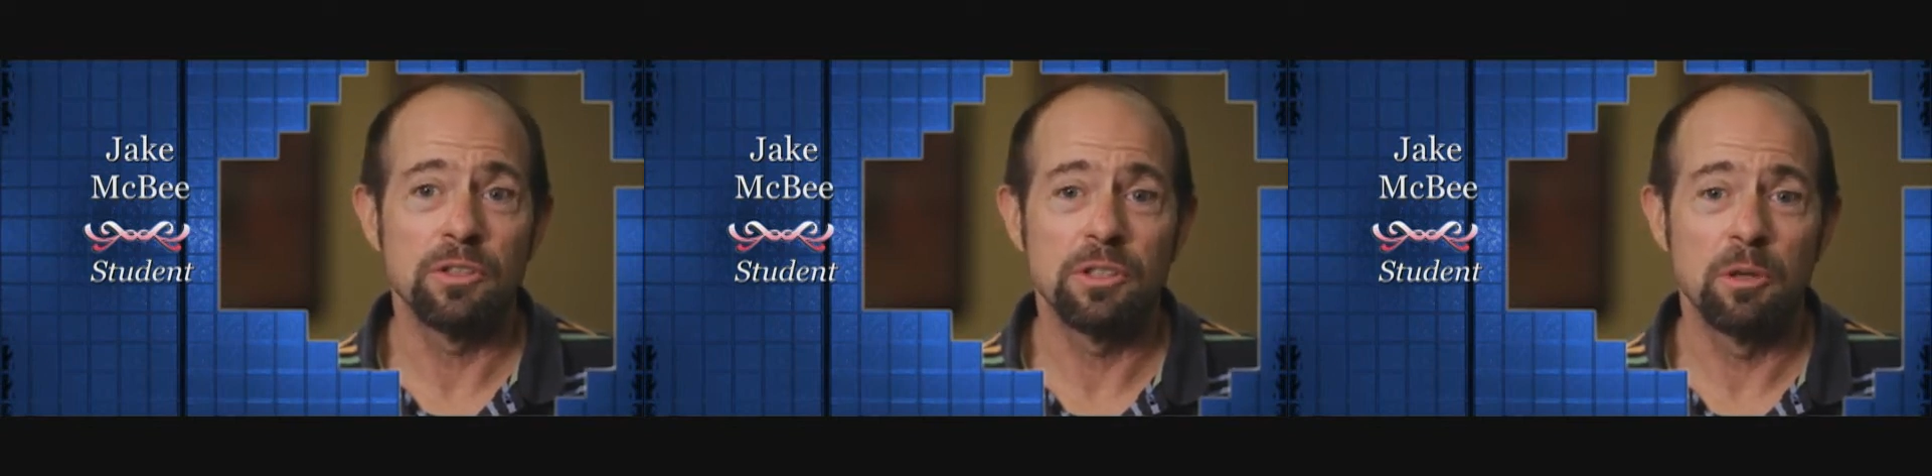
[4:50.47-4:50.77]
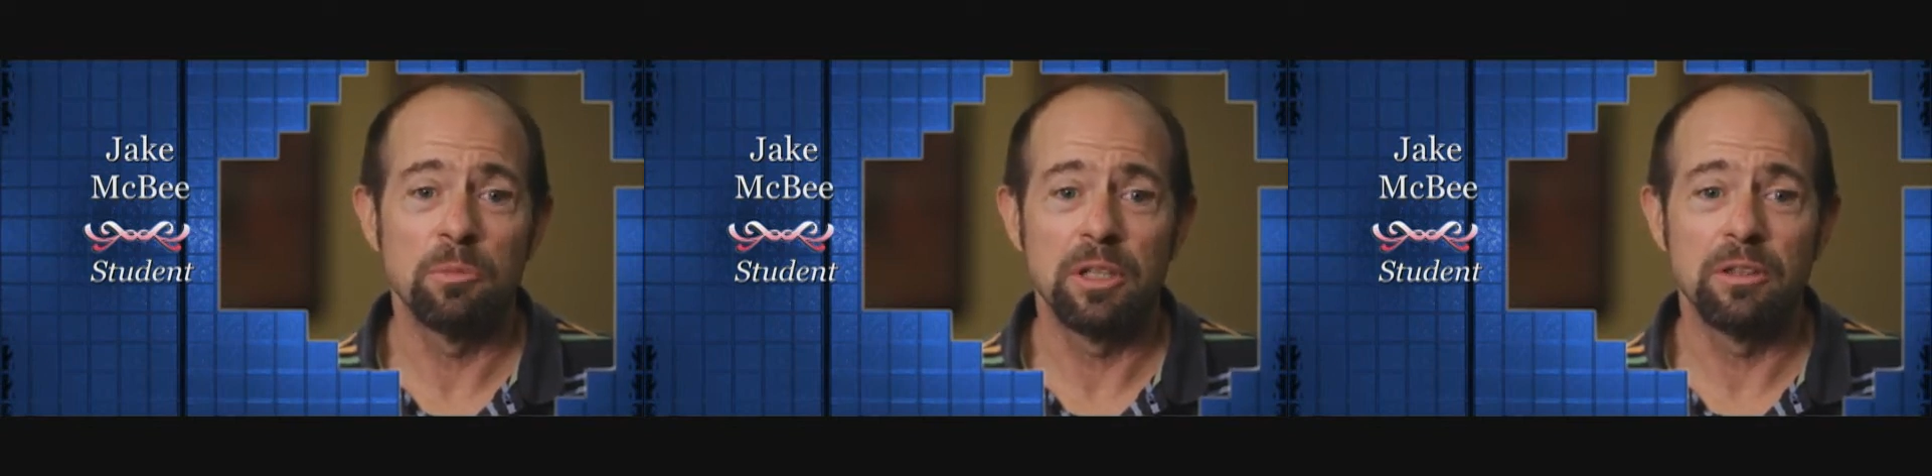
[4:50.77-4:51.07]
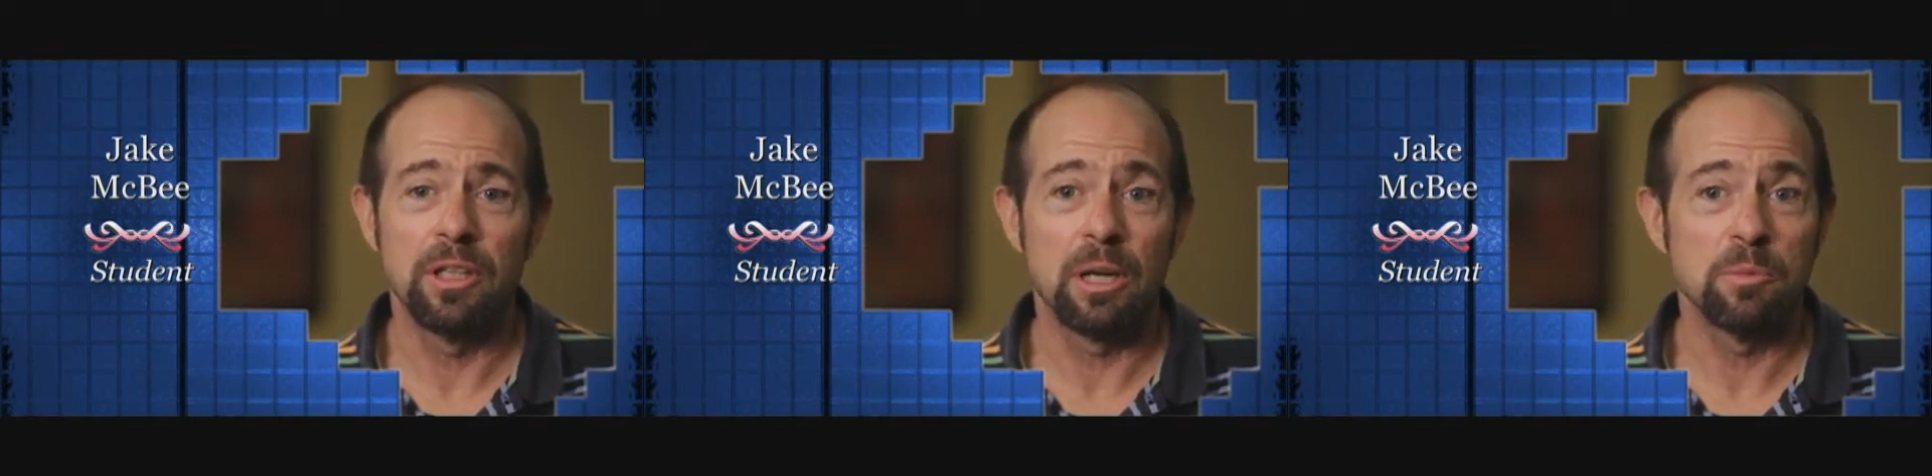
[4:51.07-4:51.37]
is
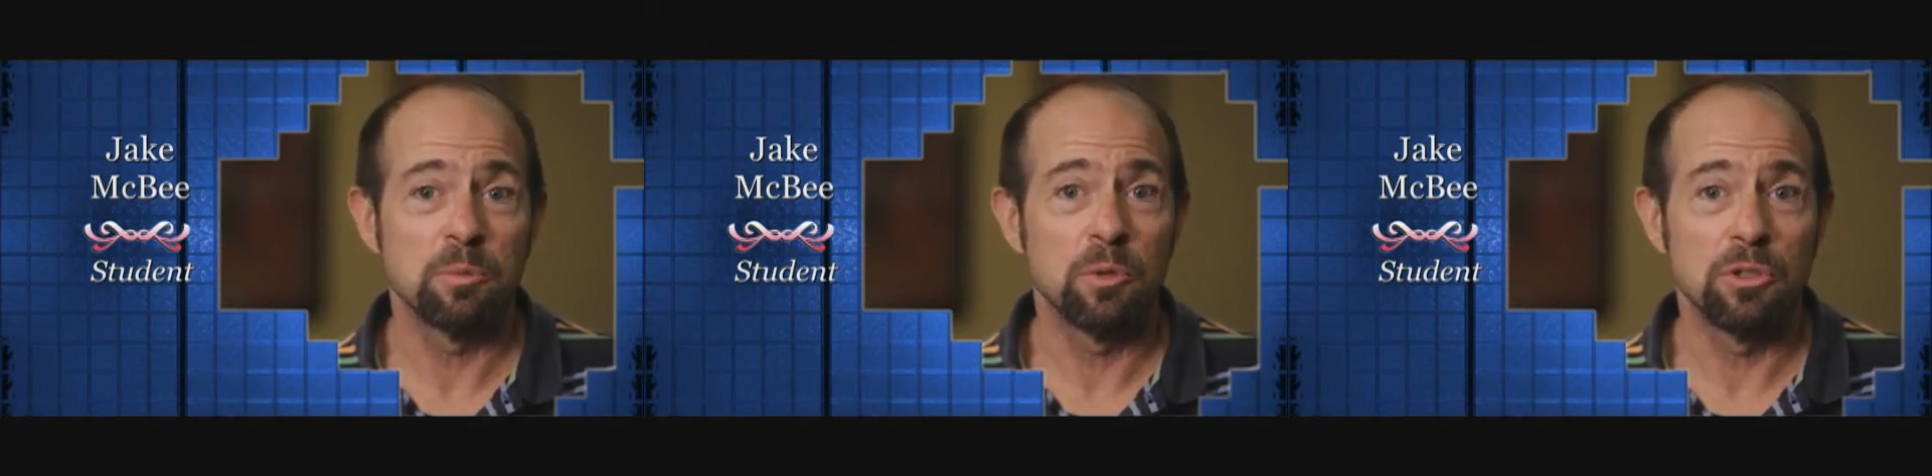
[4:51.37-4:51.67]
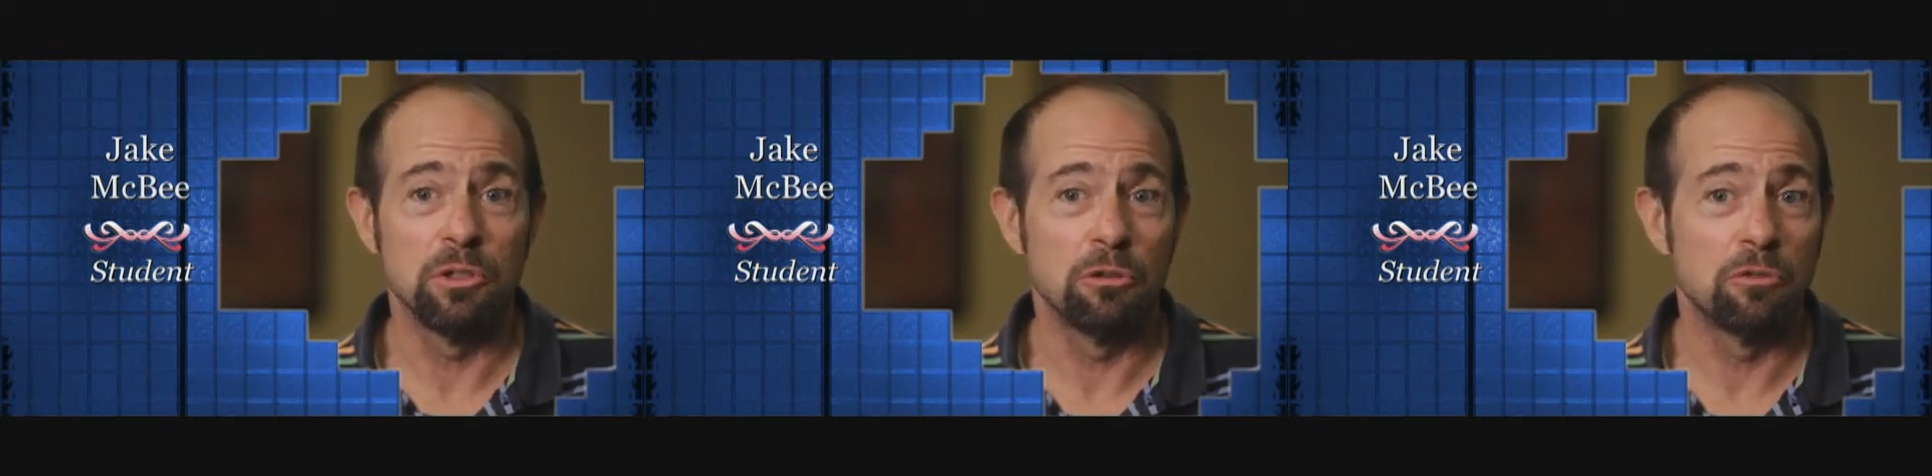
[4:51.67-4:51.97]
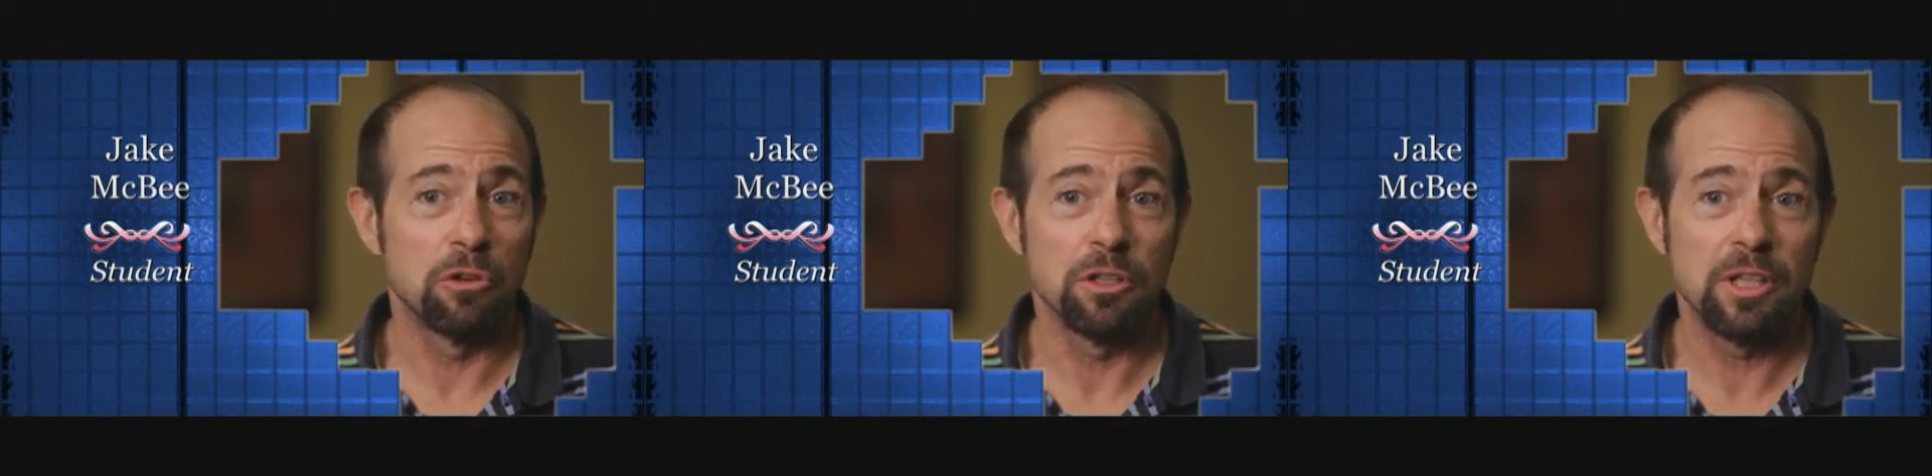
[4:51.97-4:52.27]
something that I'm supposed to know
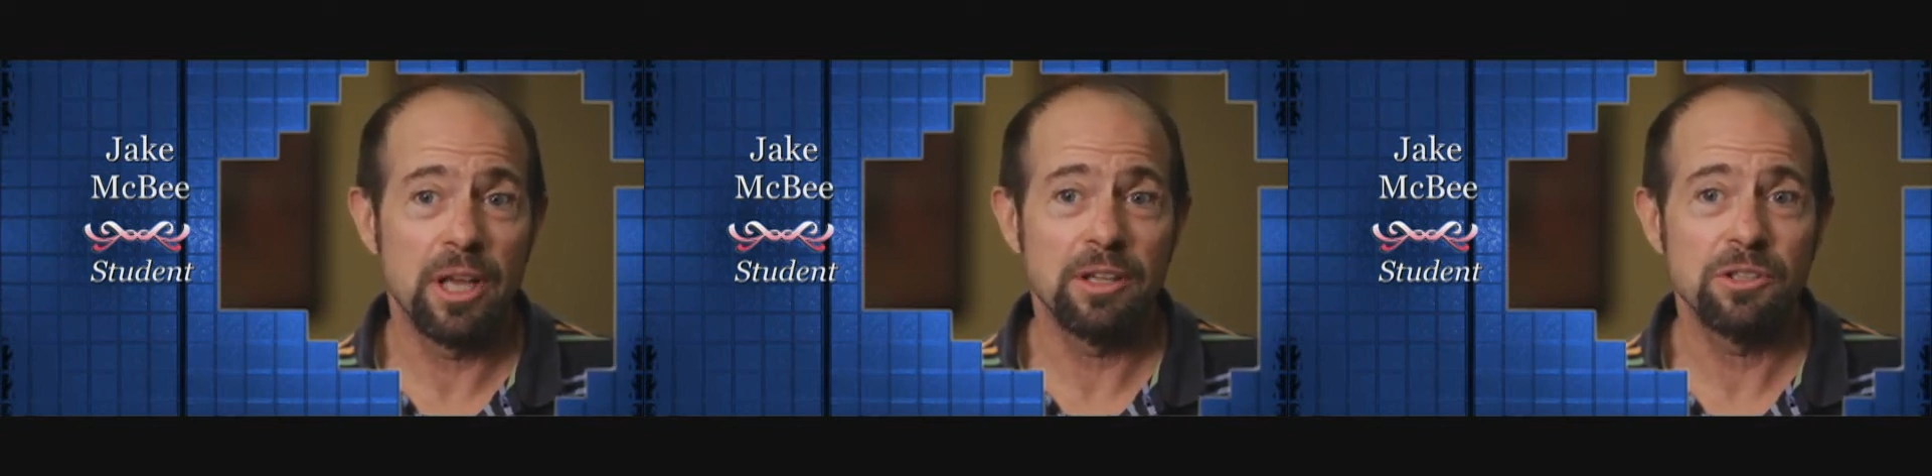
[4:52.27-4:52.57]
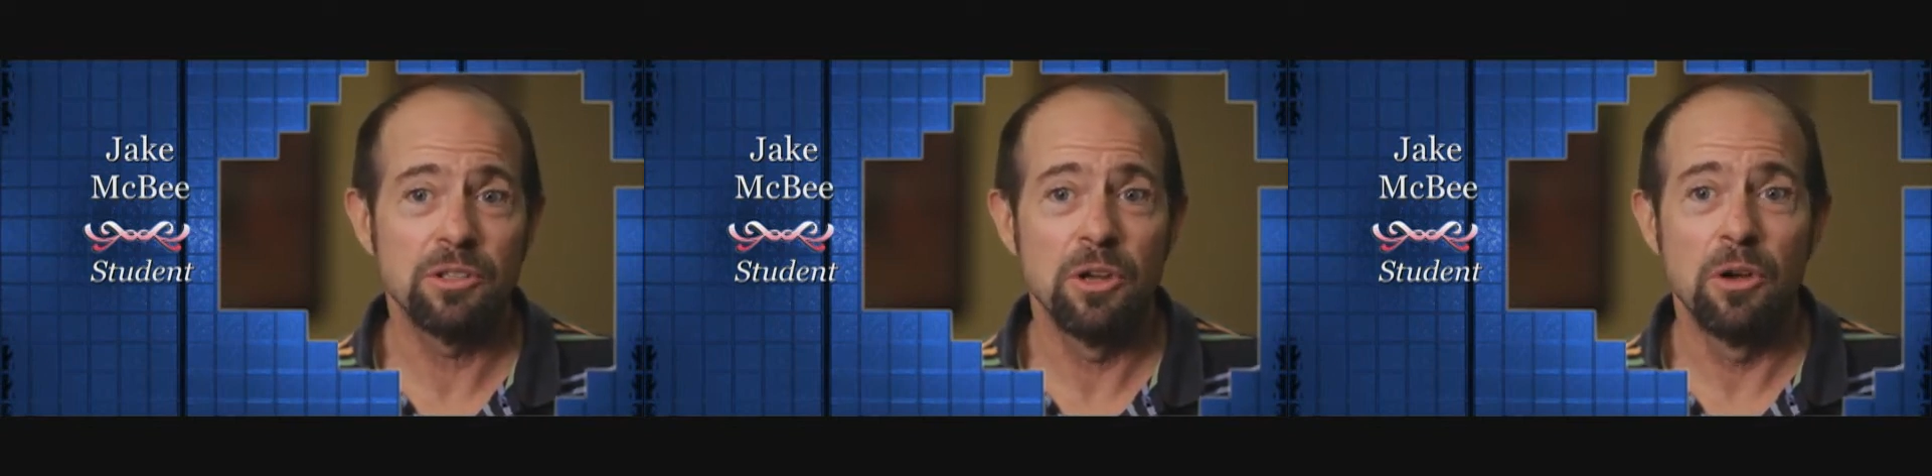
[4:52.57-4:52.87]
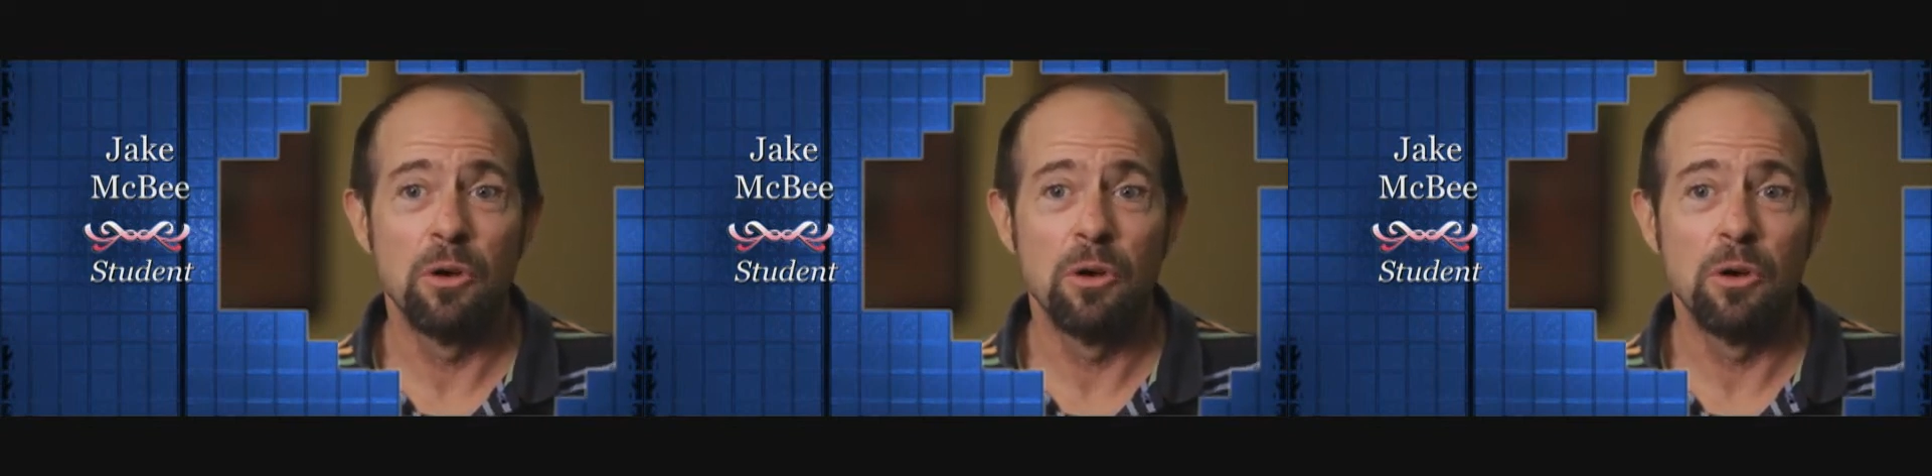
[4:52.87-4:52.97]
for a test